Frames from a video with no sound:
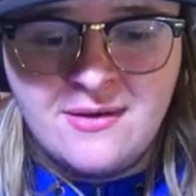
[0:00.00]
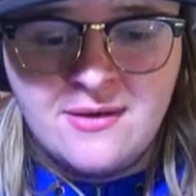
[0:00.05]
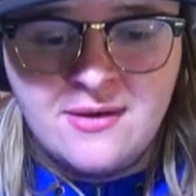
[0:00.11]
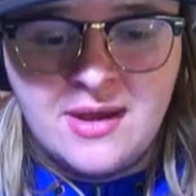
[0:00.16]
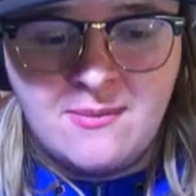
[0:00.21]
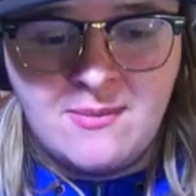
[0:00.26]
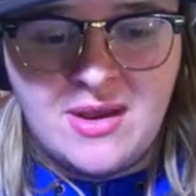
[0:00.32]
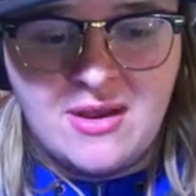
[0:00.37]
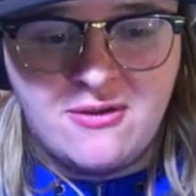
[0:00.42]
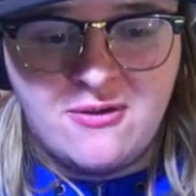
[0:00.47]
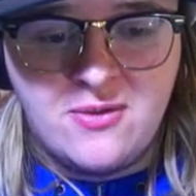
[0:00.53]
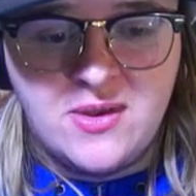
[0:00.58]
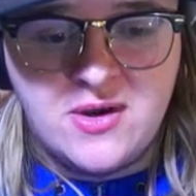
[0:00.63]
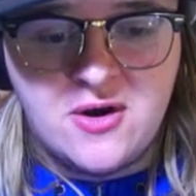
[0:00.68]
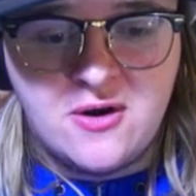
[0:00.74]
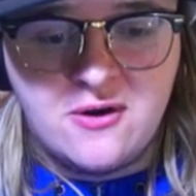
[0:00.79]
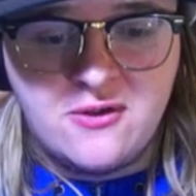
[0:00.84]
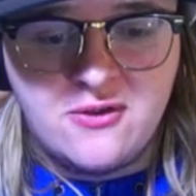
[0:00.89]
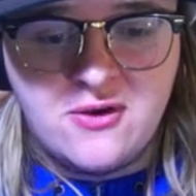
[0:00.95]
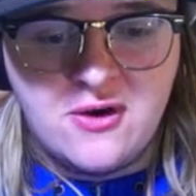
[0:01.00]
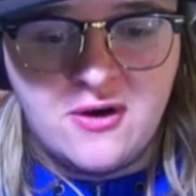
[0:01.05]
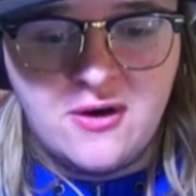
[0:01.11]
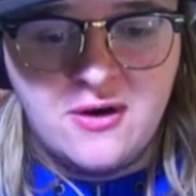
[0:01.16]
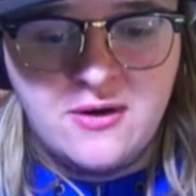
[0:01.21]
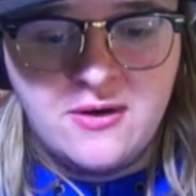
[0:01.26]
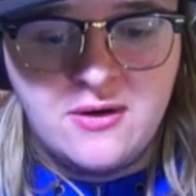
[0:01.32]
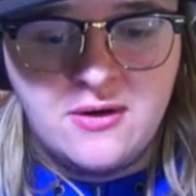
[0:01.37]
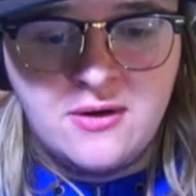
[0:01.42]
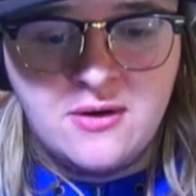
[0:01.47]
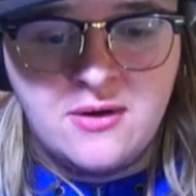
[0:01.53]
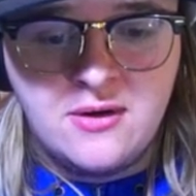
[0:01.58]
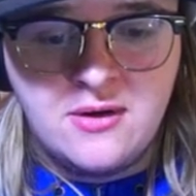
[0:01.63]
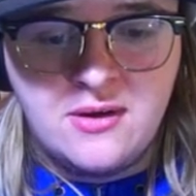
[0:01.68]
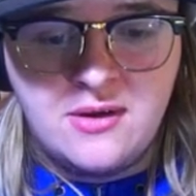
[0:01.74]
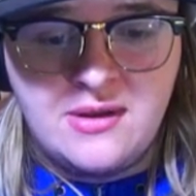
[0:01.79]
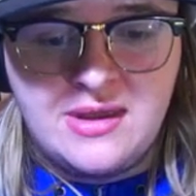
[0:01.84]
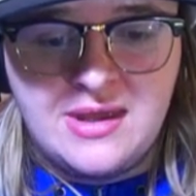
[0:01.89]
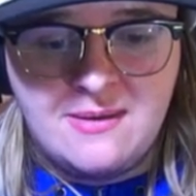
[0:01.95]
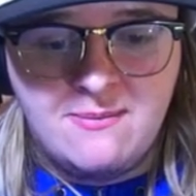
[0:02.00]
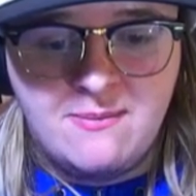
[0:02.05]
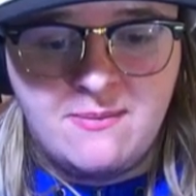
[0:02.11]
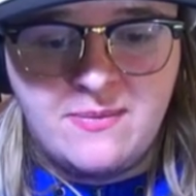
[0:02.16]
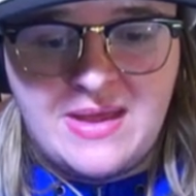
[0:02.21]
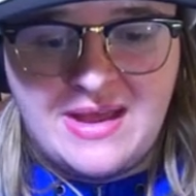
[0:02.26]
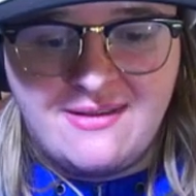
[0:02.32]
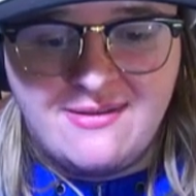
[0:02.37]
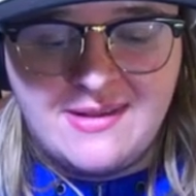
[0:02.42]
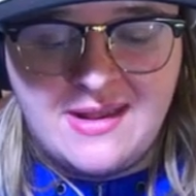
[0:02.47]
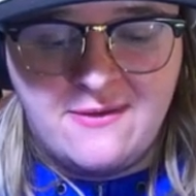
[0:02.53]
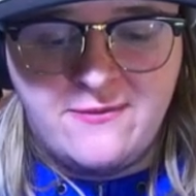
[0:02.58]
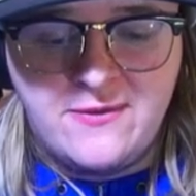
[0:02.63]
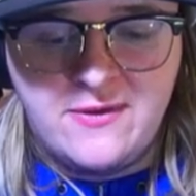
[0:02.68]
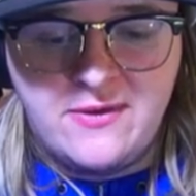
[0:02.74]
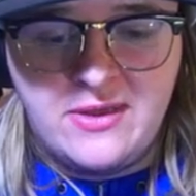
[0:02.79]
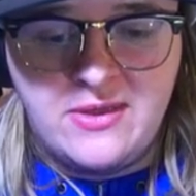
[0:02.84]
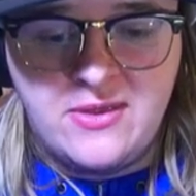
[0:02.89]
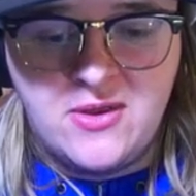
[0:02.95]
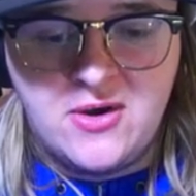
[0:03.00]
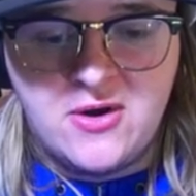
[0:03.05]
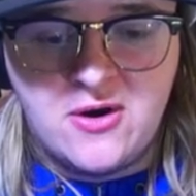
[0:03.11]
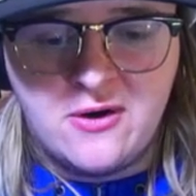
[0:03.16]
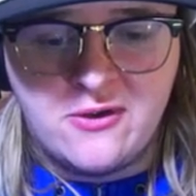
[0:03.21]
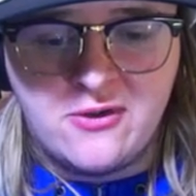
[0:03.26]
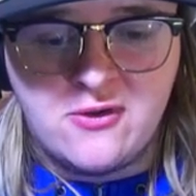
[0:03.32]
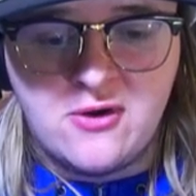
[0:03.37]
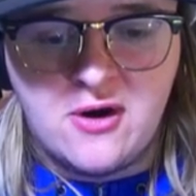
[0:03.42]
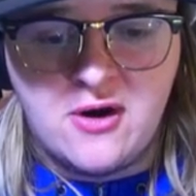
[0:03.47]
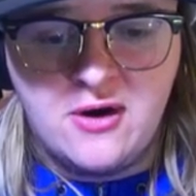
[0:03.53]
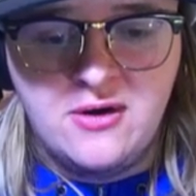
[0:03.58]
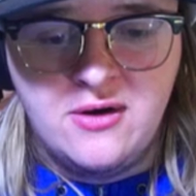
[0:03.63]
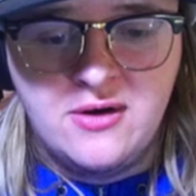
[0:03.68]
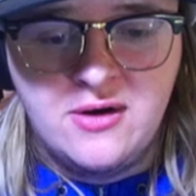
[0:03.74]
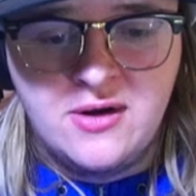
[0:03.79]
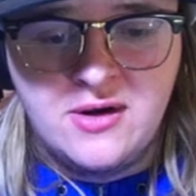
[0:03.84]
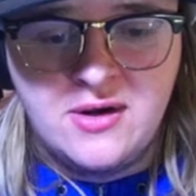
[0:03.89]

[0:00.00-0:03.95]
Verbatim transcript: I'm guessing the Dark Star? Yep, that's definitely the Dark Star.